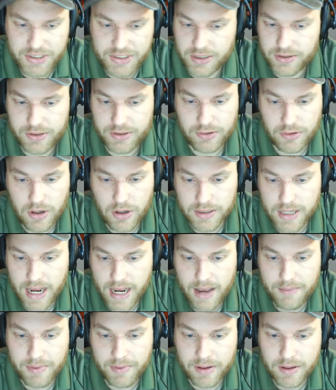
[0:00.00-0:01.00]
took too long to
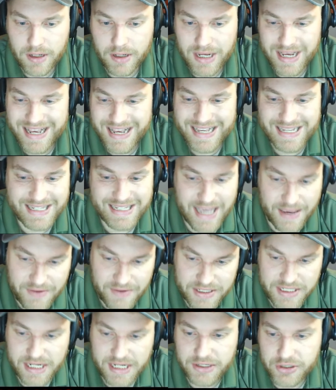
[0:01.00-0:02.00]
happen.
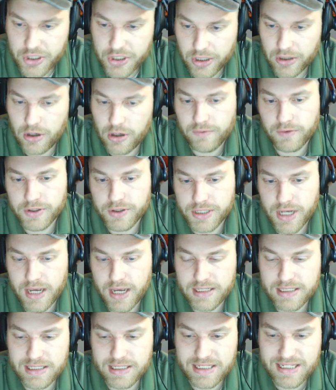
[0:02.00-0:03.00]
17 turnovers,
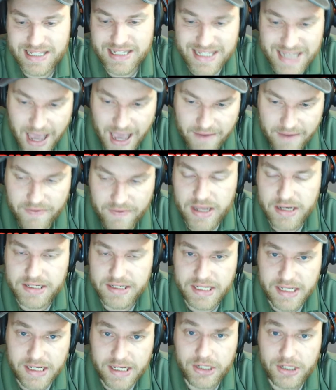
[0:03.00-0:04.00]
guys.
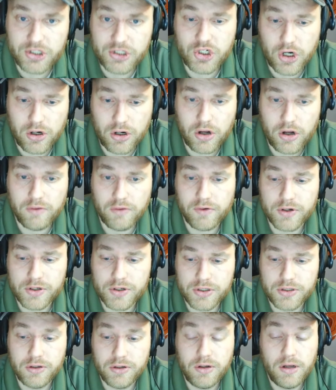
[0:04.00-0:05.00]
17
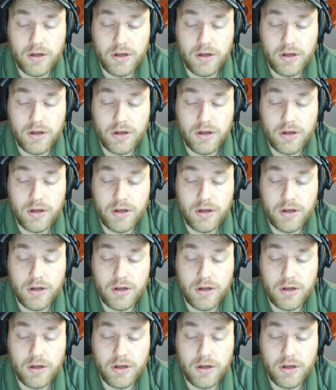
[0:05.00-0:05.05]
turnovers.